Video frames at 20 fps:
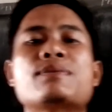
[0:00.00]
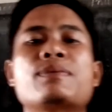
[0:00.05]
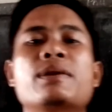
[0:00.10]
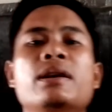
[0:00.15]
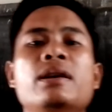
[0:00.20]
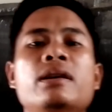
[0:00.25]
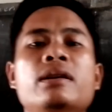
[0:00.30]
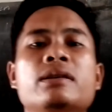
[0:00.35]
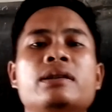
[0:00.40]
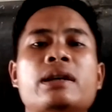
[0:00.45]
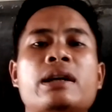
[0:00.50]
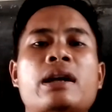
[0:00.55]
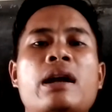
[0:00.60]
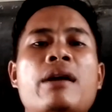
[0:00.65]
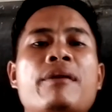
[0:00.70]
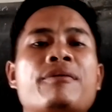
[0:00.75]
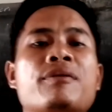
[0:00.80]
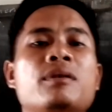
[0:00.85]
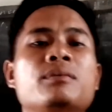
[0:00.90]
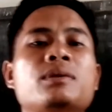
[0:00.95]
has been
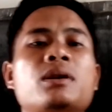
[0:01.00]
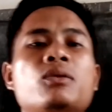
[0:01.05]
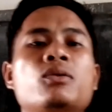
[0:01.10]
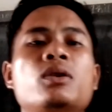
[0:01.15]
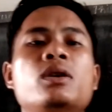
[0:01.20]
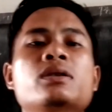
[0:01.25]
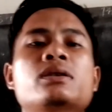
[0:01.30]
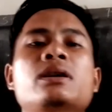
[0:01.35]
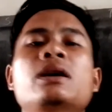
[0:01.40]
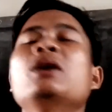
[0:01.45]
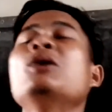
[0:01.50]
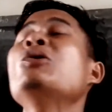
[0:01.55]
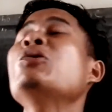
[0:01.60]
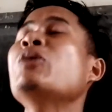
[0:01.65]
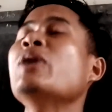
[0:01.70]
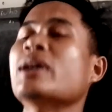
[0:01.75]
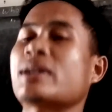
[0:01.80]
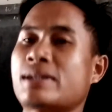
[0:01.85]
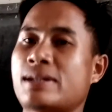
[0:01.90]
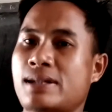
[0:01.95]
derived from the
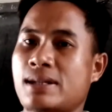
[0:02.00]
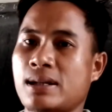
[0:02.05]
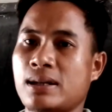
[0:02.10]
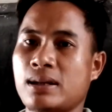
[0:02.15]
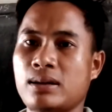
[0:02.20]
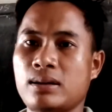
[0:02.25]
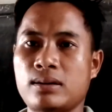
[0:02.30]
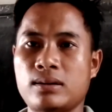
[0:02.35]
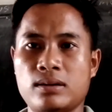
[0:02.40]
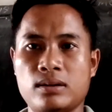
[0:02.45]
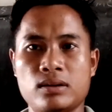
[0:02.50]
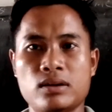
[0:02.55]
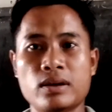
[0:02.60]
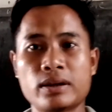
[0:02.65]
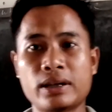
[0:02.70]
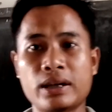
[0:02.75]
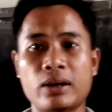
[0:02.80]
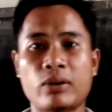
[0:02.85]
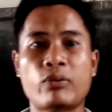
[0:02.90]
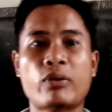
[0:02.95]
word wheat.
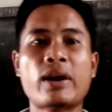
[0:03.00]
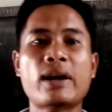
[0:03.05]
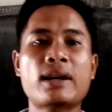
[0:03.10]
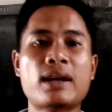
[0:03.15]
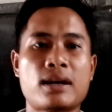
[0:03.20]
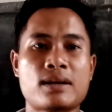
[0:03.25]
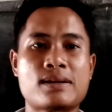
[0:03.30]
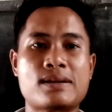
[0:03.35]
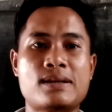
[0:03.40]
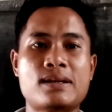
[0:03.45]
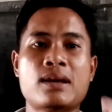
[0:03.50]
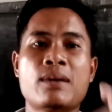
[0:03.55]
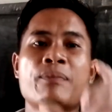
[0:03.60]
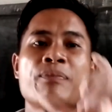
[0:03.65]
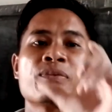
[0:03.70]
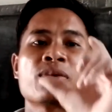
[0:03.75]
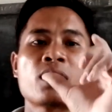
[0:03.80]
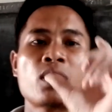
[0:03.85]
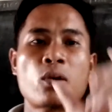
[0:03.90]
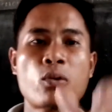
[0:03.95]
Okay, Vedas.
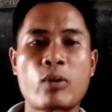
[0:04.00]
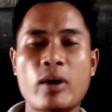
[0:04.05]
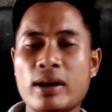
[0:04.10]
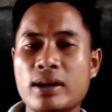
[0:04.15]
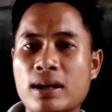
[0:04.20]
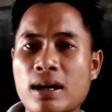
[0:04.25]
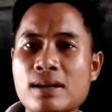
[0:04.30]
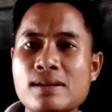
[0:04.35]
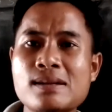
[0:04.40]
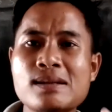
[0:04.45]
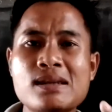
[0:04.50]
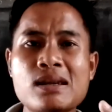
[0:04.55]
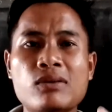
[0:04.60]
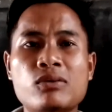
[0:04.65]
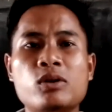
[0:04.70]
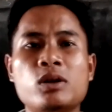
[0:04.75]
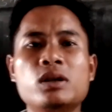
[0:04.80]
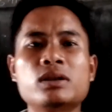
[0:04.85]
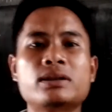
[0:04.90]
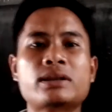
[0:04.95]
Vedas is
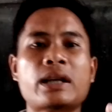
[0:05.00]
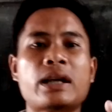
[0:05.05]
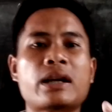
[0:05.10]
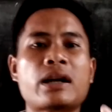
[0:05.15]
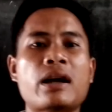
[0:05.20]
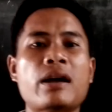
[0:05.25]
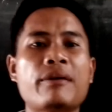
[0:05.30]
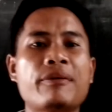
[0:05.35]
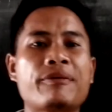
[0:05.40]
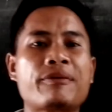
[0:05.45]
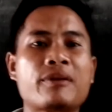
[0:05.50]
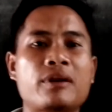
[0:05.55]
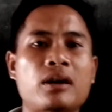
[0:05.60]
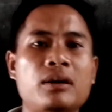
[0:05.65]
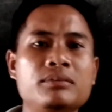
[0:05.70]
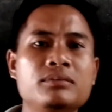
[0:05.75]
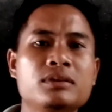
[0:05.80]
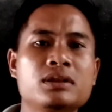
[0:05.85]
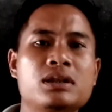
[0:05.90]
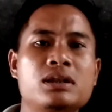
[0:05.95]
a word derived
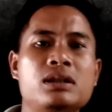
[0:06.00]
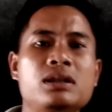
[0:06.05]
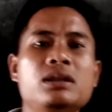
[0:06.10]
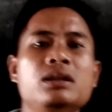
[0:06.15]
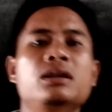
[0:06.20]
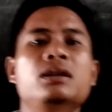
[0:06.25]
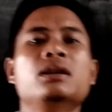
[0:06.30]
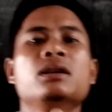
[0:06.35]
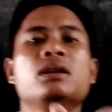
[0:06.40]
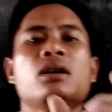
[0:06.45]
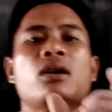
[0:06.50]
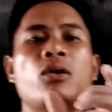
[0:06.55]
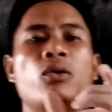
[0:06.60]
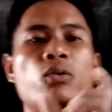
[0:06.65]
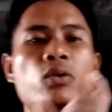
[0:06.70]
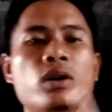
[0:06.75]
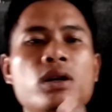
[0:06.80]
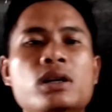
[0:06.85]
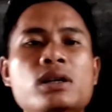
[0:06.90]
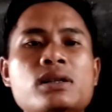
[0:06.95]
from the
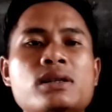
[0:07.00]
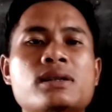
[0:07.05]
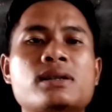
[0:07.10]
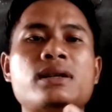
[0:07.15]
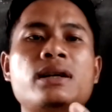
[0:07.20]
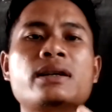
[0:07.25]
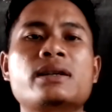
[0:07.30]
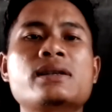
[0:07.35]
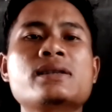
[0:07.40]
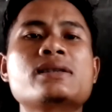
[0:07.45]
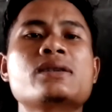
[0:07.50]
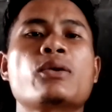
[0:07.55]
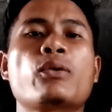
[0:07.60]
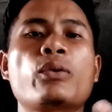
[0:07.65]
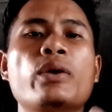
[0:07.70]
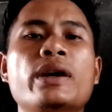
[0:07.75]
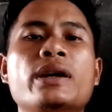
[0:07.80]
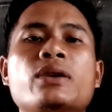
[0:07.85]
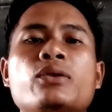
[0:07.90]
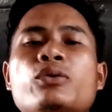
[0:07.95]
word that is
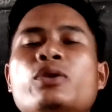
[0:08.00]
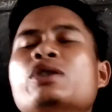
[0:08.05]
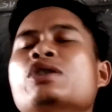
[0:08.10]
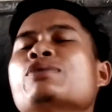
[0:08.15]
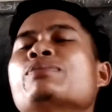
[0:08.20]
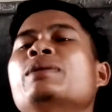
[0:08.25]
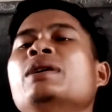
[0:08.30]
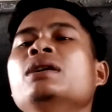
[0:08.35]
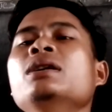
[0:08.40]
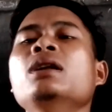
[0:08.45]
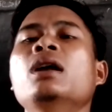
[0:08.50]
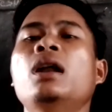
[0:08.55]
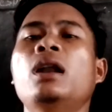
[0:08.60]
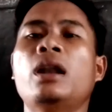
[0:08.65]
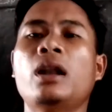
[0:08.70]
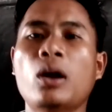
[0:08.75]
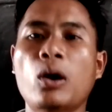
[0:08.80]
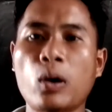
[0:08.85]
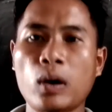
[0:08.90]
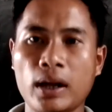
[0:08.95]
wheat, which
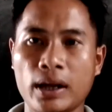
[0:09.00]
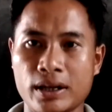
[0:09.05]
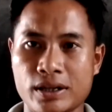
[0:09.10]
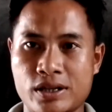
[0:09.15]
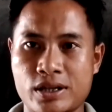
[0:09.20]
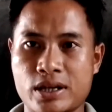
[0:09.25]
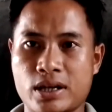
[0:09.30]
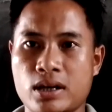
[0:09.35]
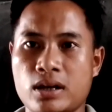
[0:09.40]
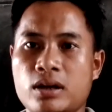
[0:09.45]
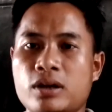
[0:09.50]
means knowledge.